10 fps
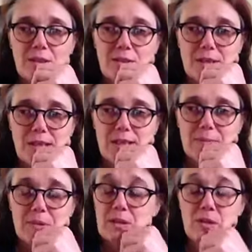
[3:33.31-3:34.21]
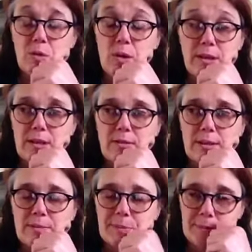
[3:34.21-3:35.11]
those times. It's quite
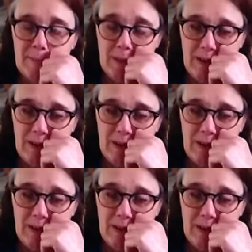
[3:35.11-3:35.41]
incredible.